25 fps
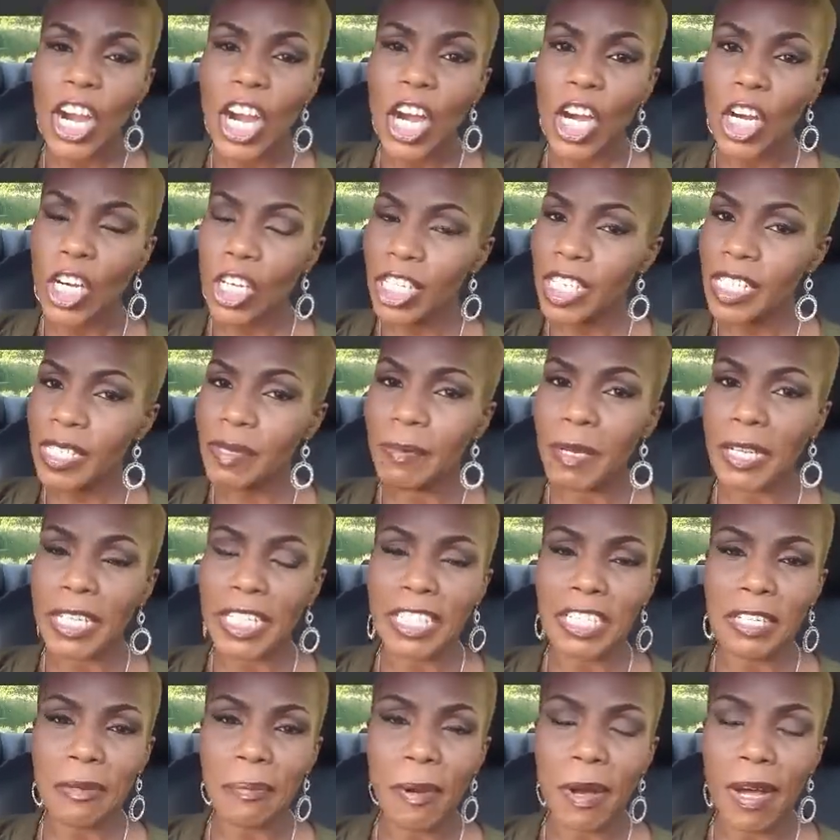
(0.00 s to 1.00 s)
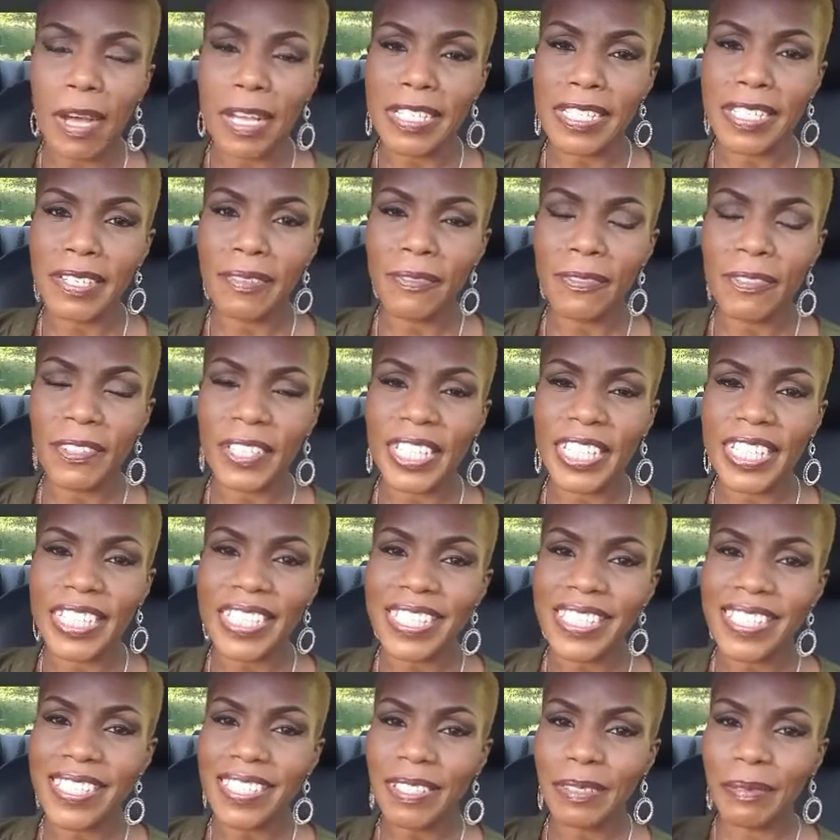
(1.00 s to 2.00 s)
Earnest money deposit
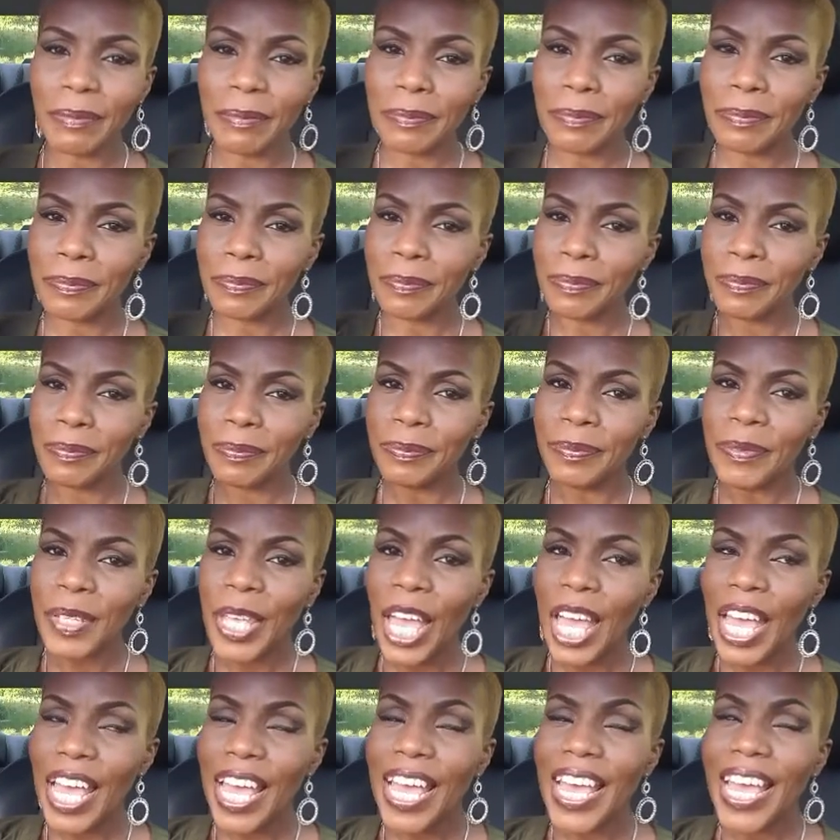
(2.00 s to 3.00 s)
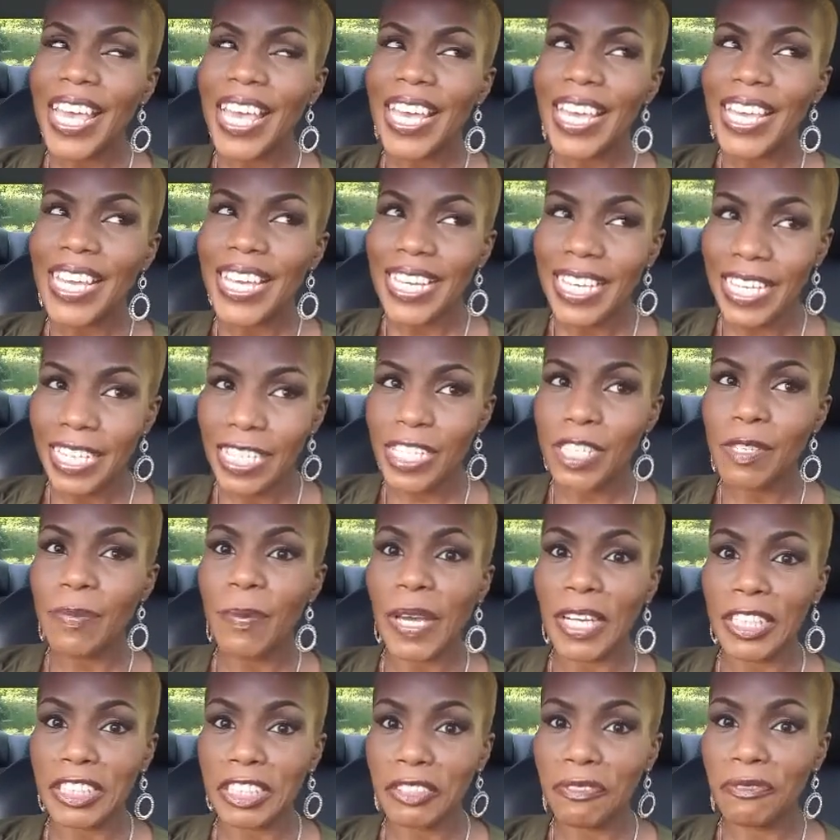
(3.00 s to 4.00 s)
fees,
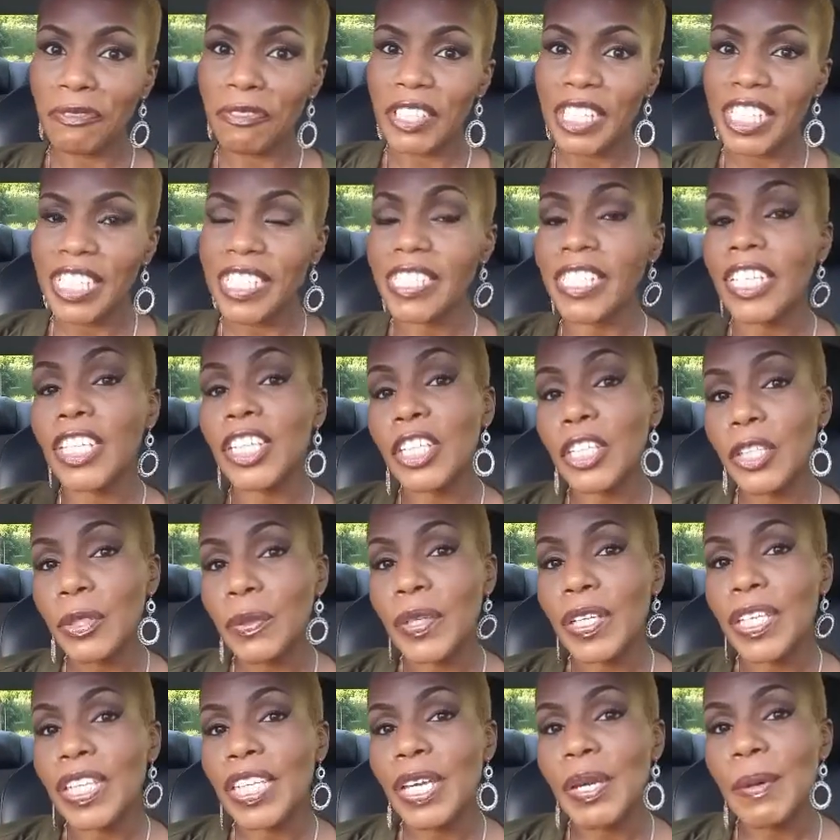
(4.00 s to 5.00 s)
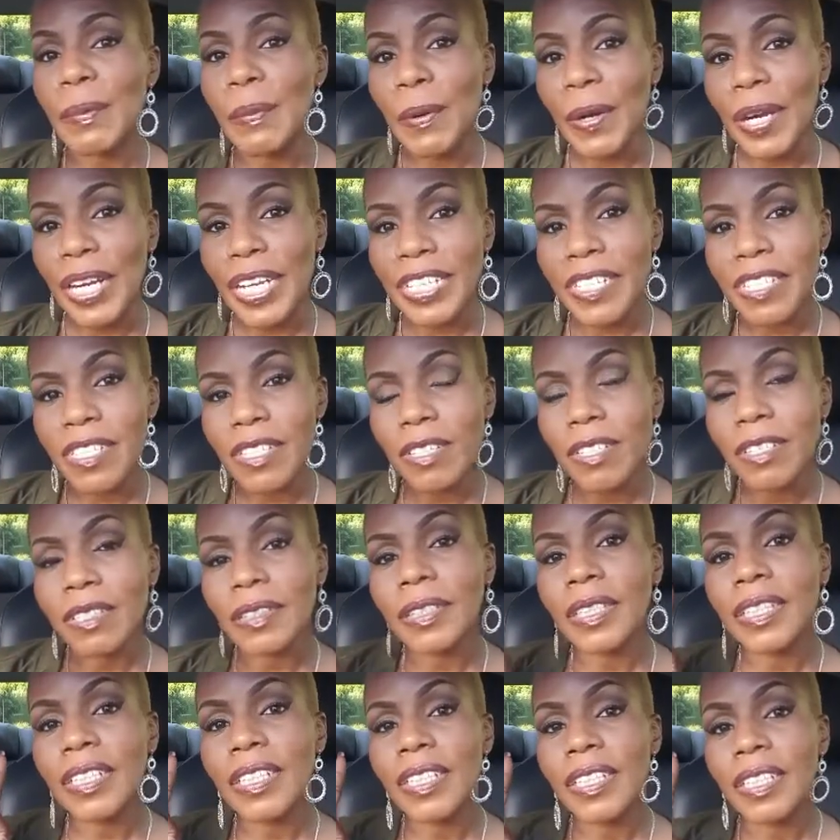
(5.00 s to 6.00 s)
inspection fees including the
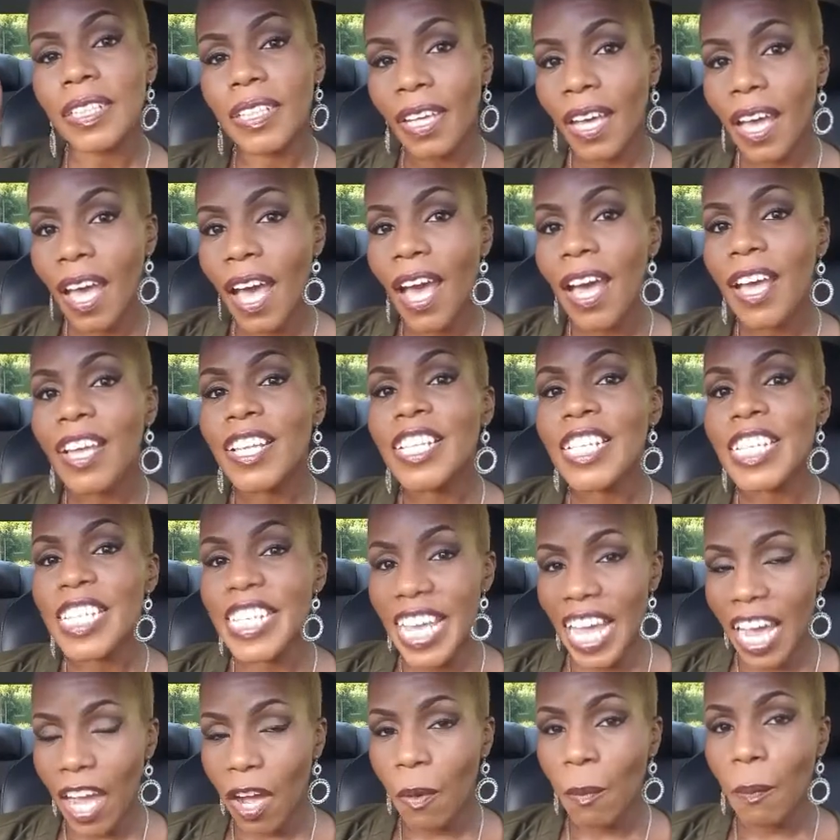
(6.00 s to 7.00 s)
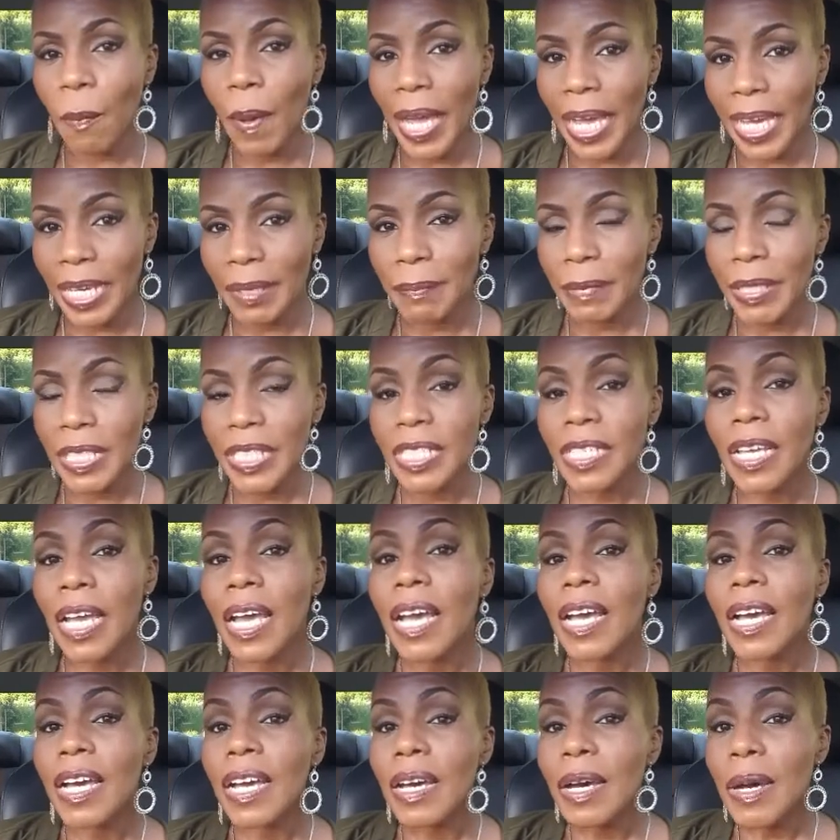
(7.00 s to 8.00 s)
appraisal, down payment
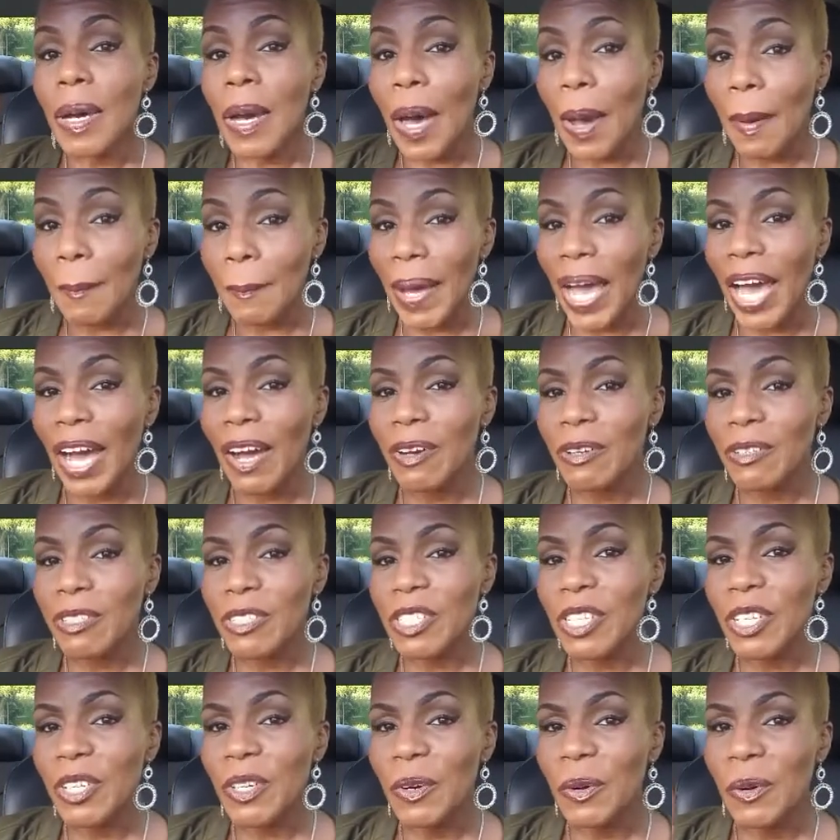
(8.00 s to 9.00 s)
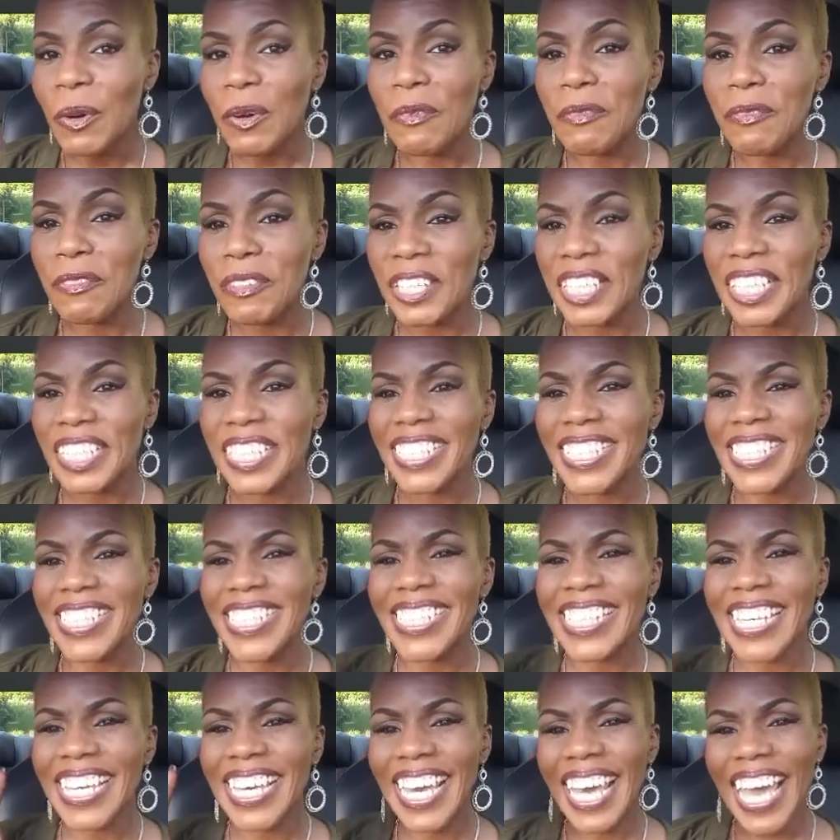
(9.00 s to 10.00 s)
amount or
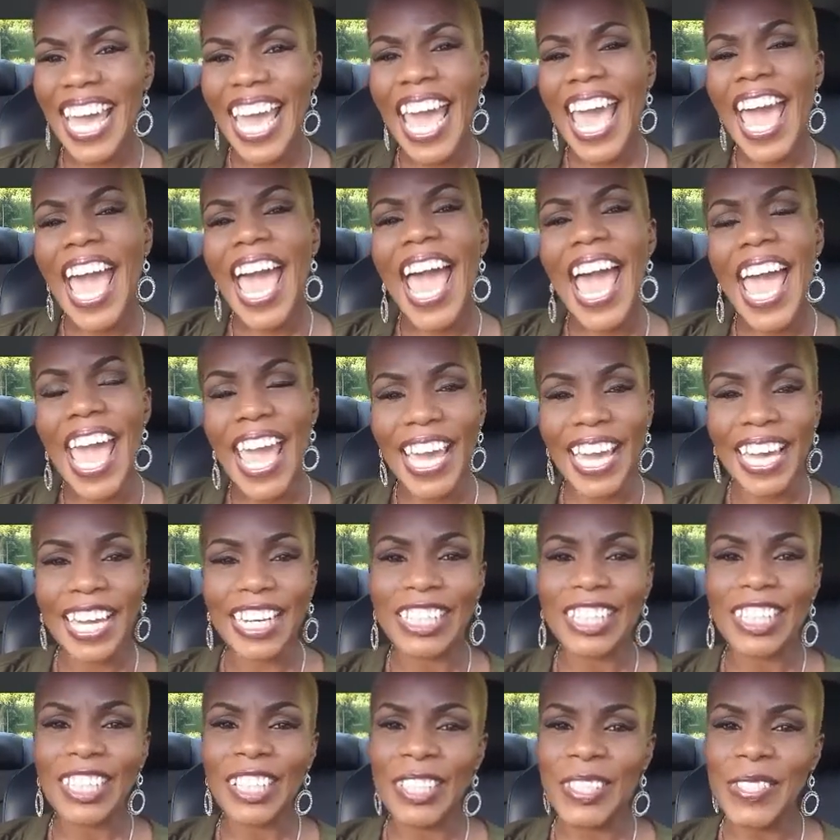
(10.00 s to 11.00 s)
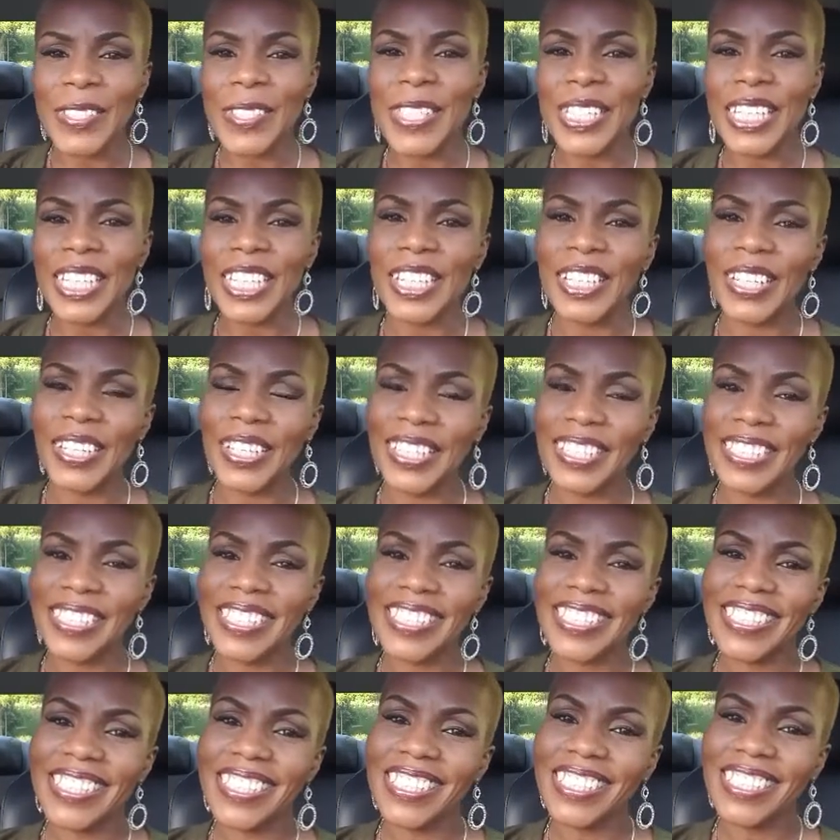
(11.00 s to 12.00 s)
fees, and closing
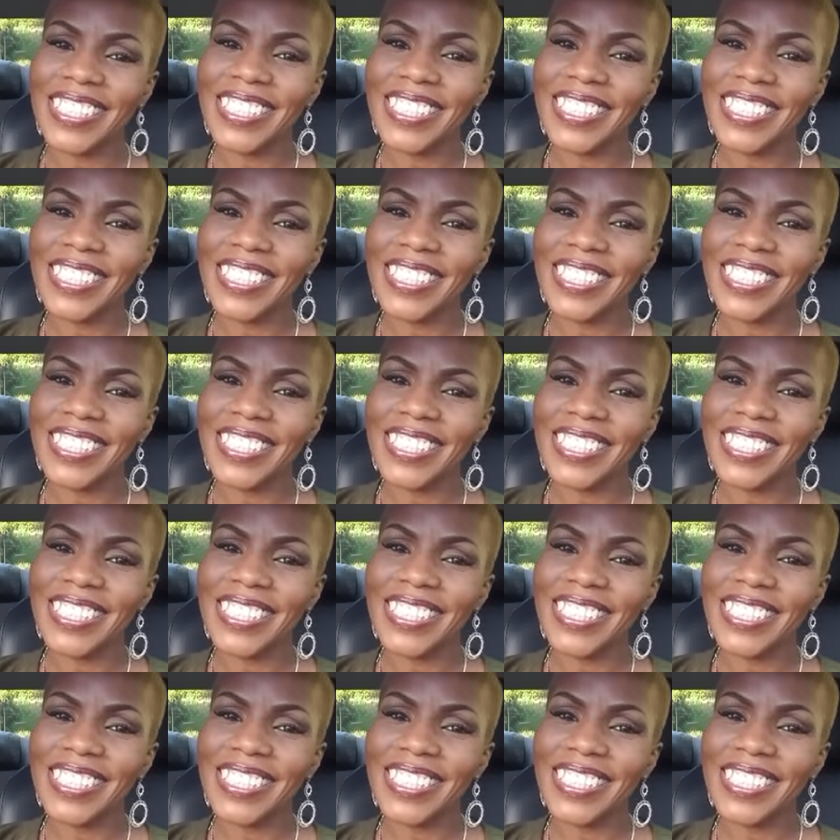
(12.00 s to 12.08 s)
costs.